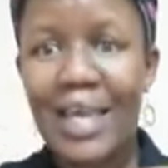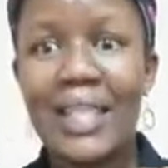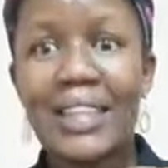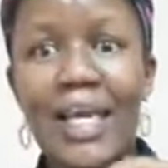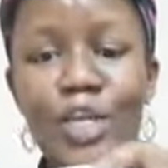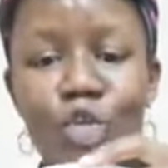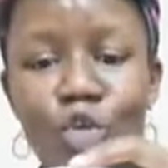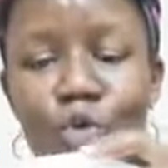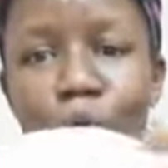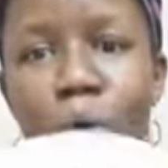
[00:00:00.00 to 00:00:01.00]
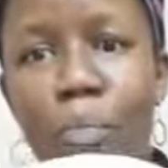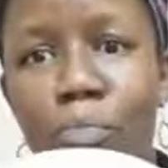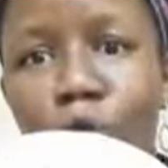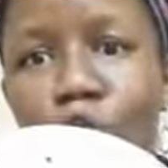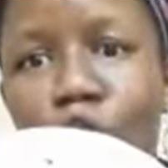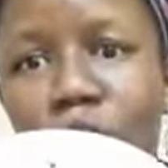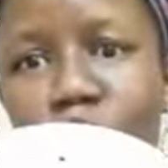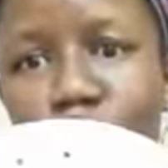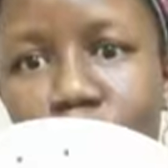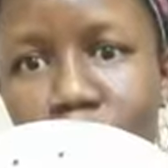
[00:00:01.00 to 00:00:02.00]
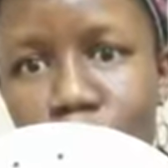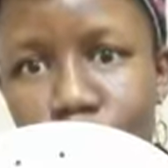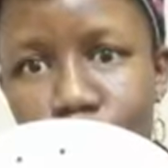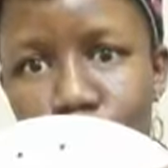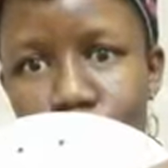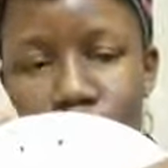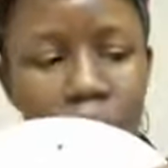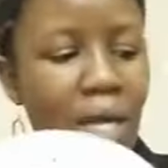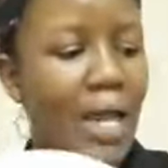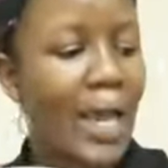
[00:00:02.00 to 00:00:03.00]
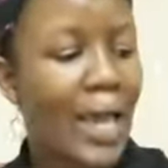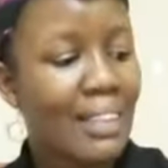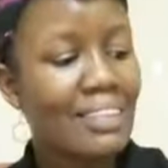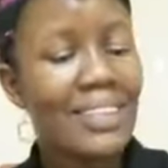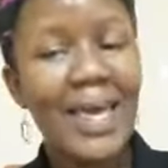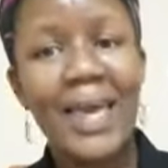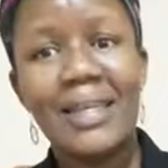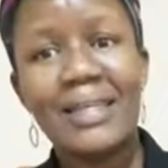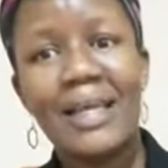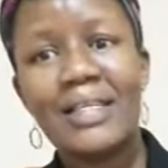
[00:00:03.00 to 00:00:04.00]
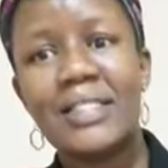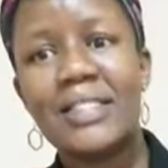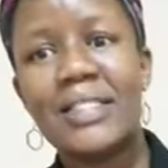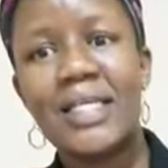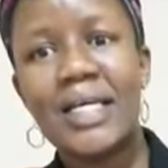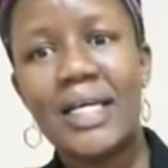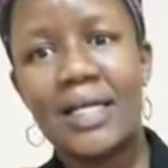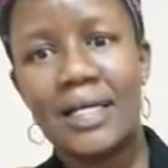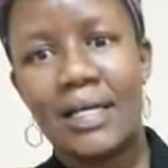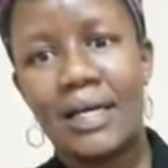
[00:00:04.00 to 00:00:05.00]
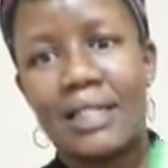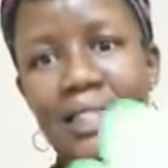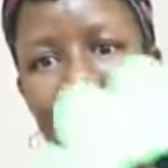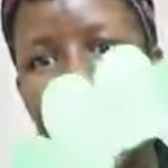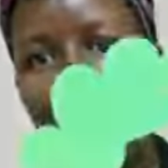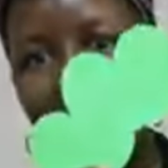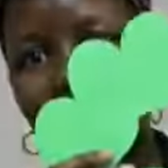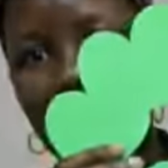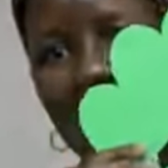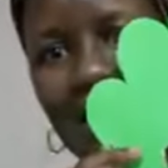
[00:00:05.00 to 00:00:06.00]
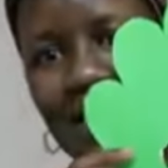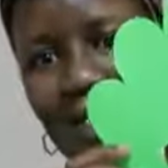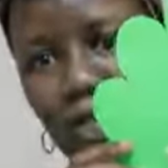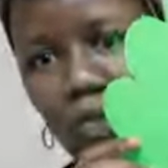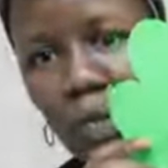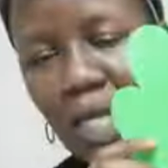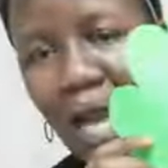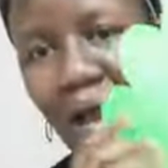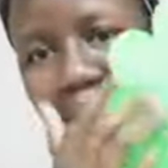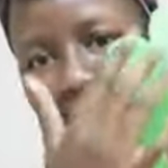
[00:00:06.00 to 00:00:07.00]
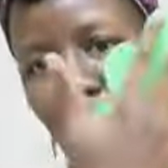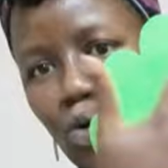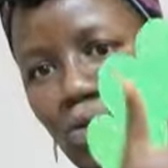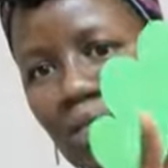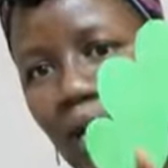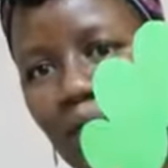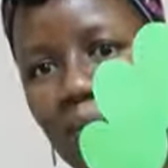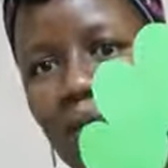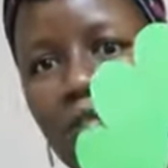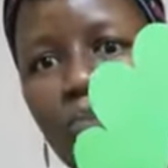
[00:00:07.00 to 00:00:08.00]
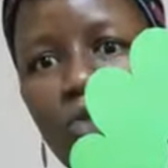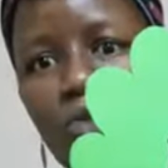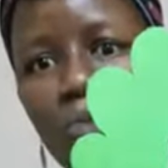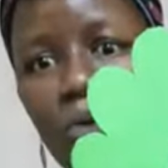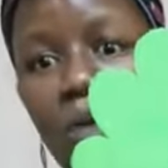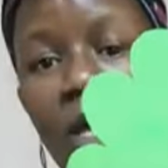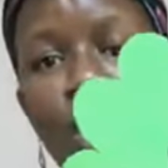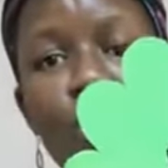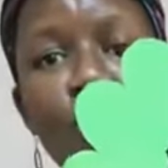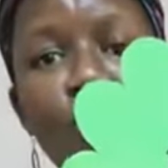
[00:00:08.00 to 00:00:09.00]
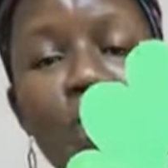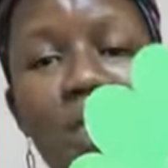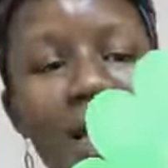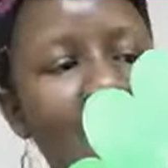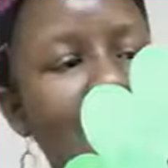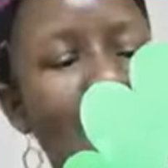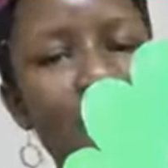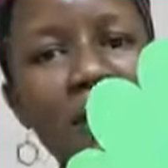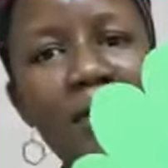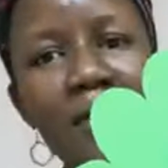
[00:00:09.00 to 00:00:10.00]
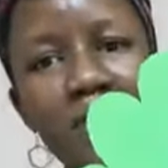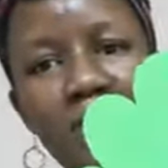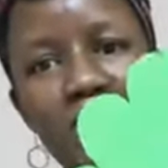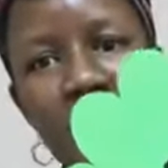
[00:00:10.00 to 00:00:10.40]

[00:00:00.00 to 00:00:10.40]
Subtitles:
and then you put your string through, and then stick the hearts this way, around as much as possible. So with that, I believe